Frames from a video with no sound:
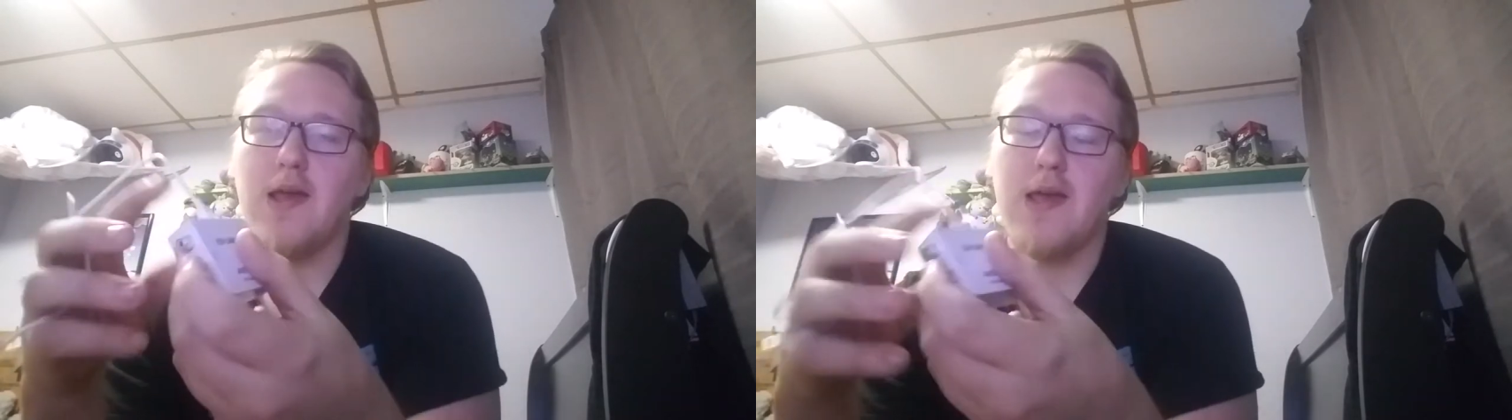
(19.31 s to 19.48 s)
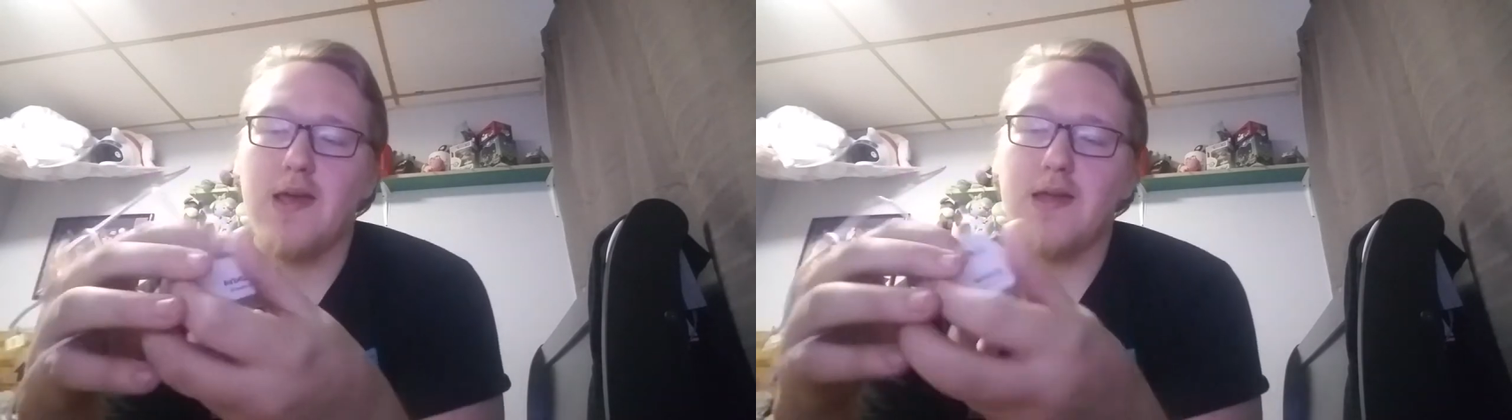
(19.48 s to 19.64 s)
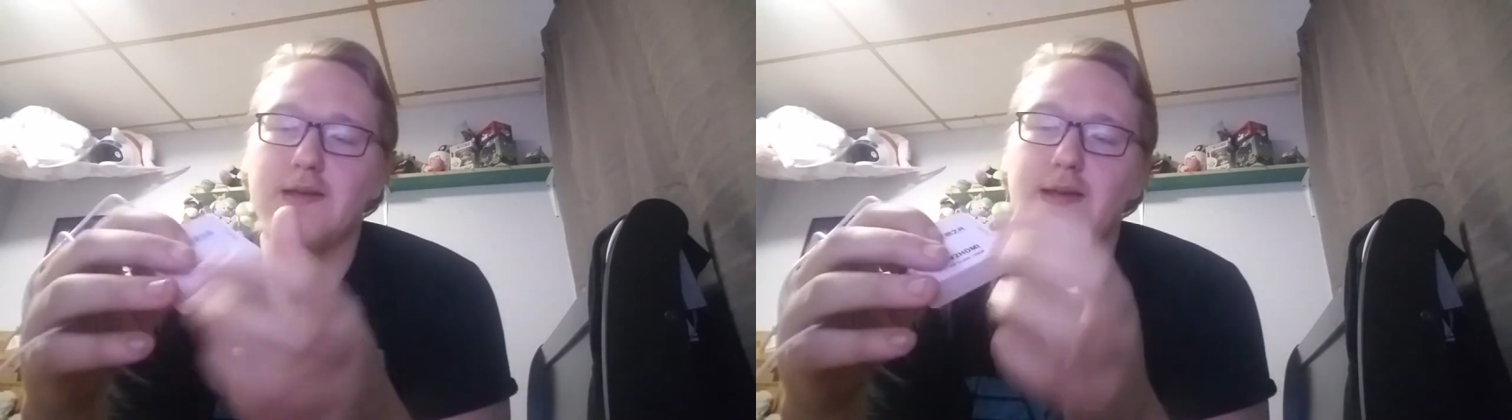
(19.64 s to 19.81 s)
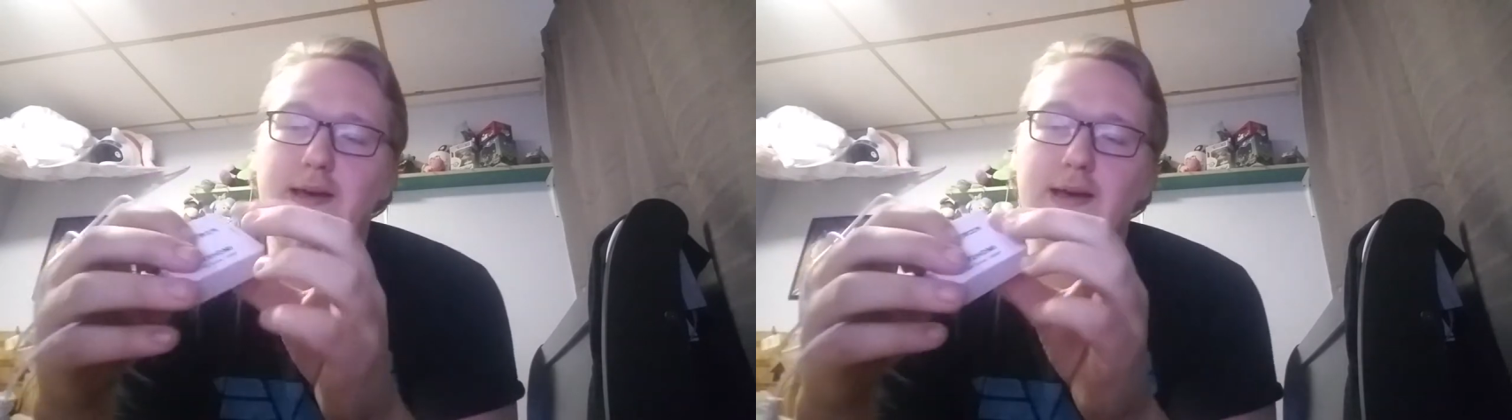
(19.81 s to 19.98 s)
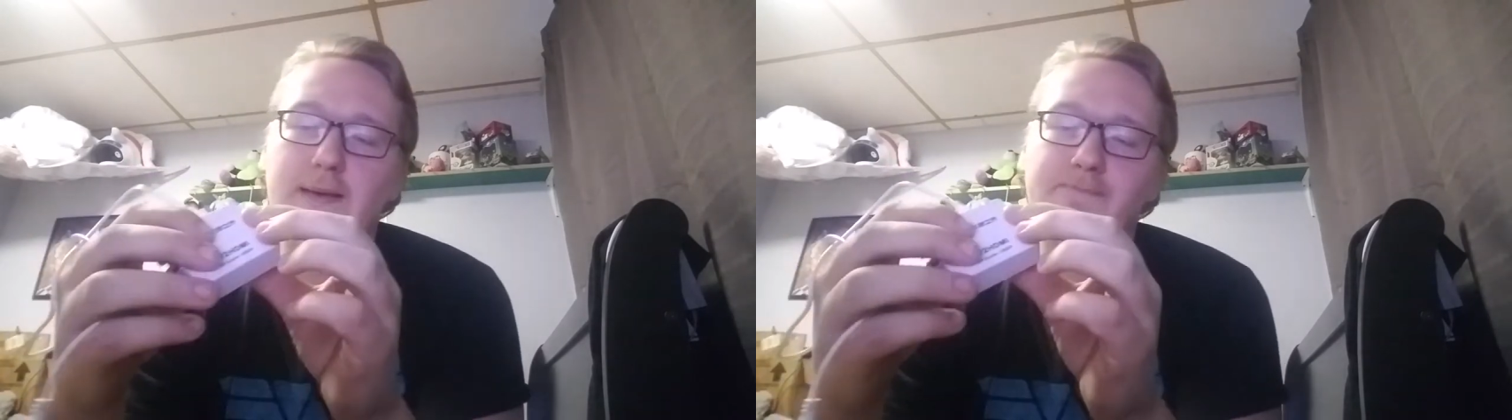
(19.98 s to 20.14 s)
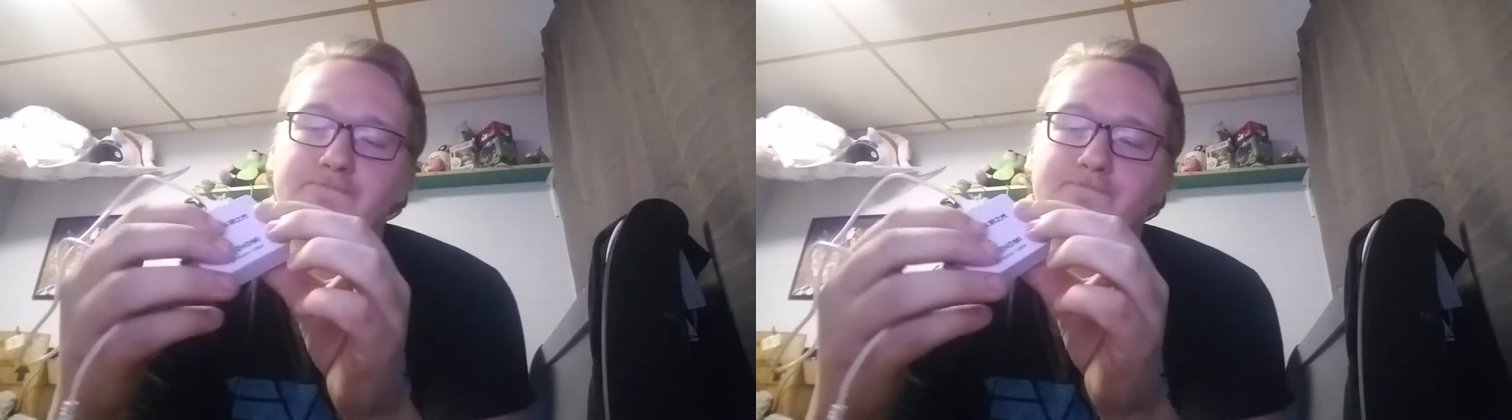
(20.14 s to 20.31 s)
and
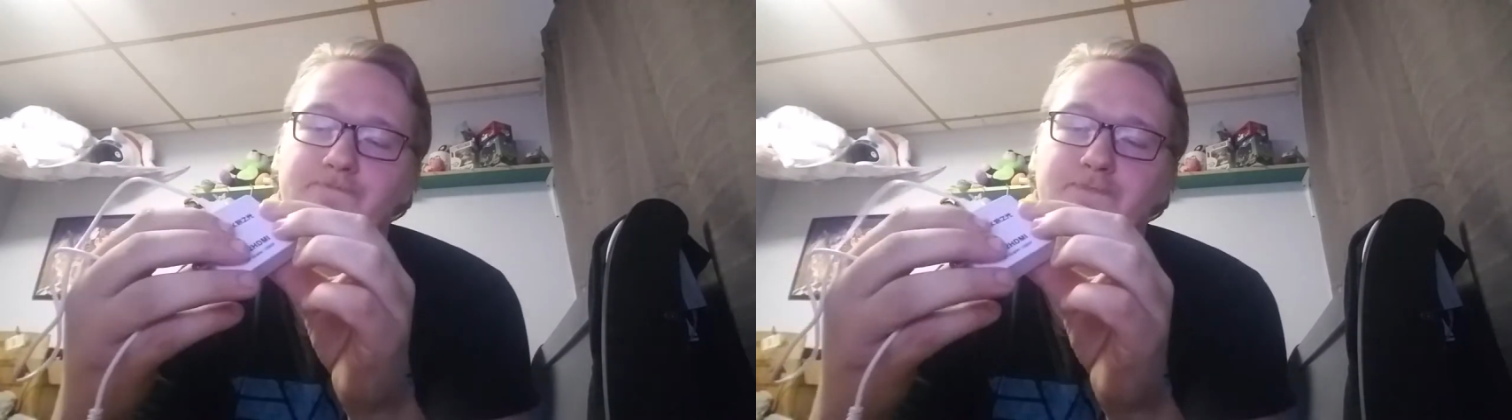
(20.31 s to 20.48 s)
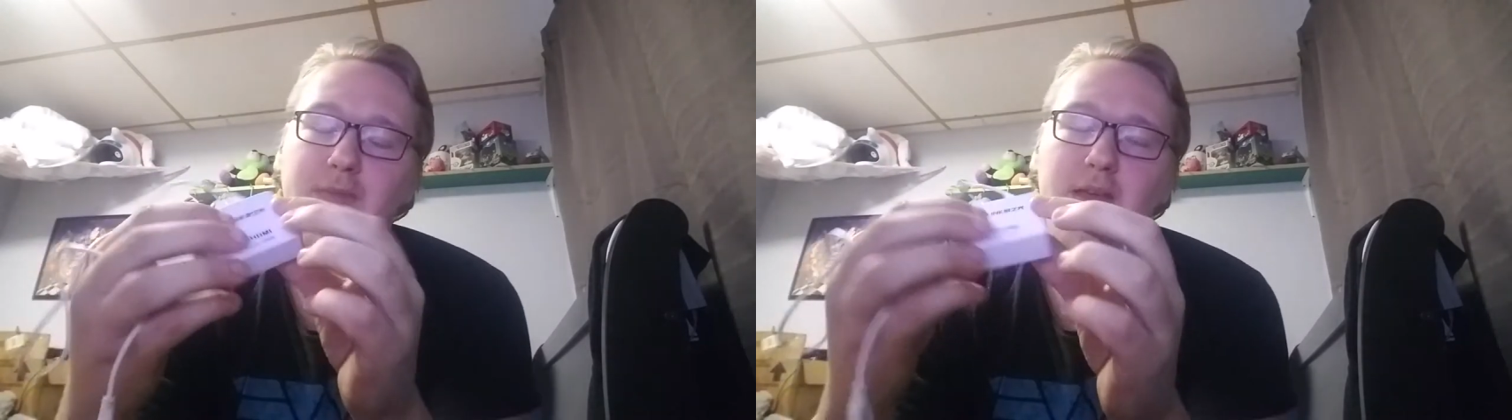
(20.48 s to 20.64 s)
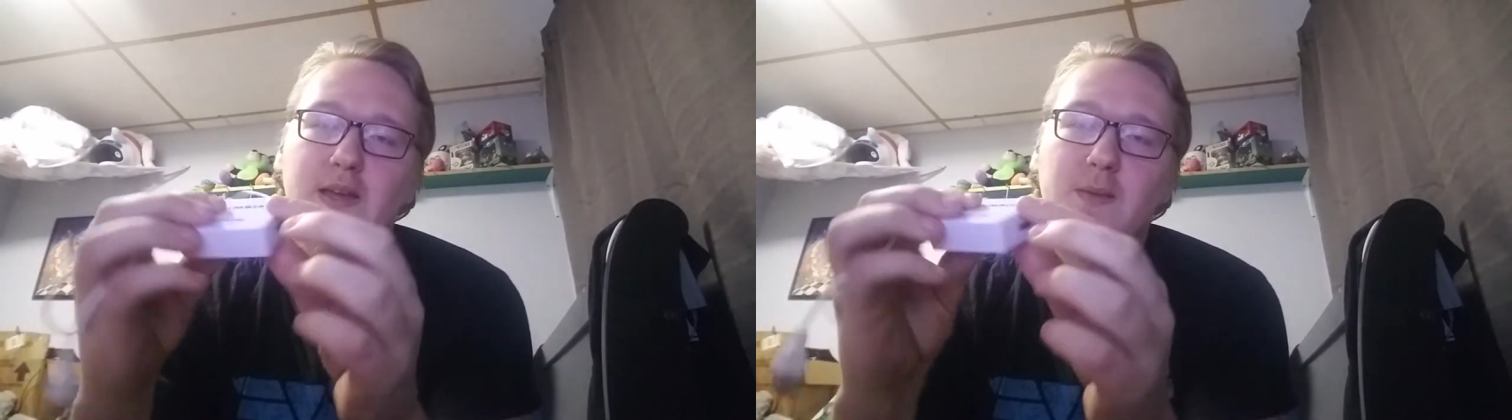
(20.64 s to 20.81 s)
um, it